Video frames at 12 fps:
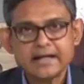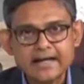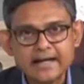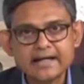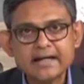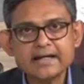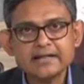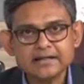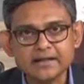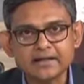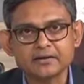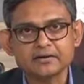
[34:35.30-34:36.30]
Again,
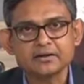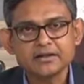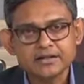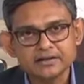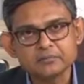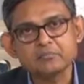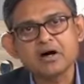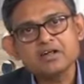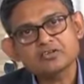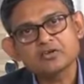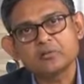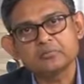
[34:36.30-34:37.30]
there, the mass
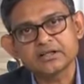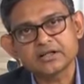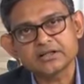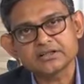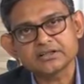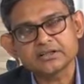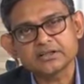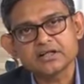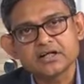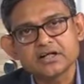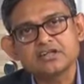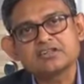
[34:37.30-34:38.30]
communication
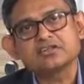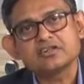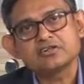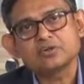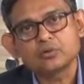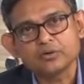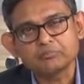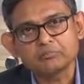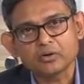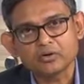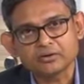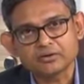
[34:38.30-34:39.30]
is so
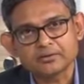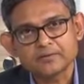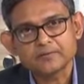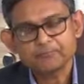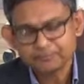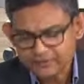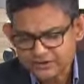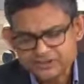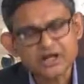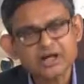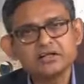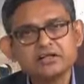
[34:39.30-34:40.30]
important.
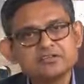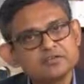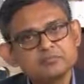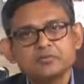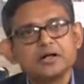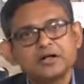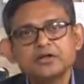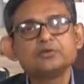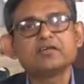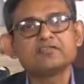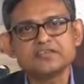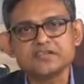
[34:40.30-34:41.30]
Journalism, you
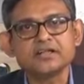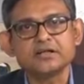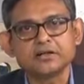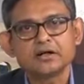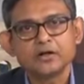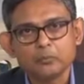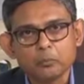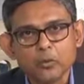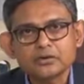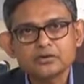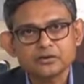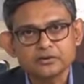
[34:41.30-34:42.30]
have seen
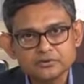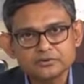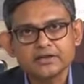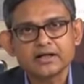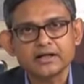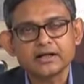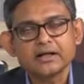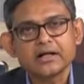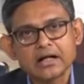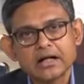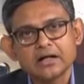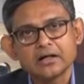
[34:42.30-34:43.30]
what today
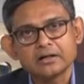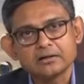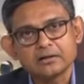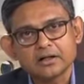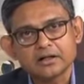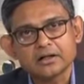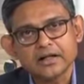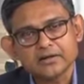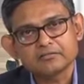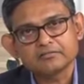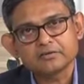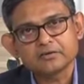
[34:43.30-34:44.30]
uh, a kind
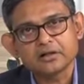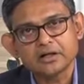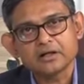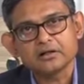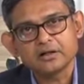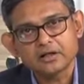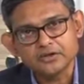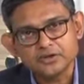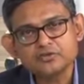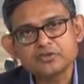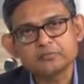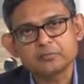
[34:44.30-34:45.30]
of a, a, a
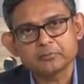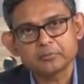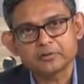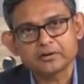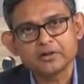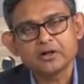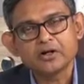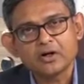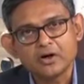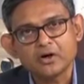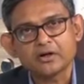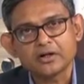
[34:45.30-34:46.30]
newspaper
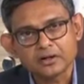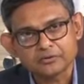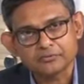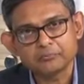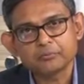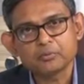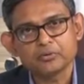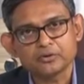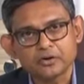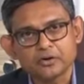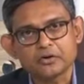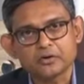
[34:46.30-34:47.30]
or a report
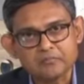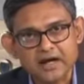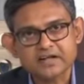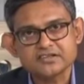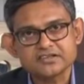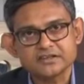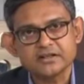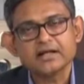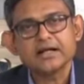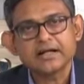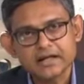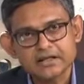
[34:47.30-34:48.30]
or a magazine
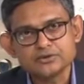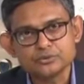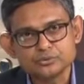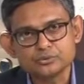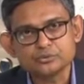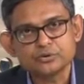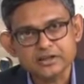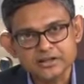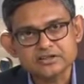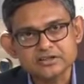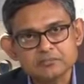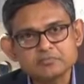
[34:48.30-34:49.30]
can do in
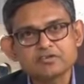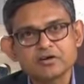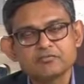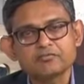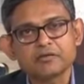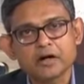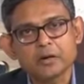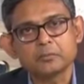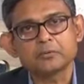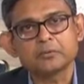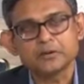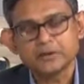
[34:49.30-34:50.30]
terms of
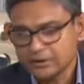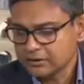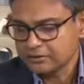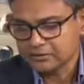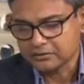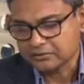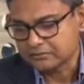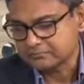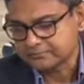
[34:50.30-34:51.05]
our uh,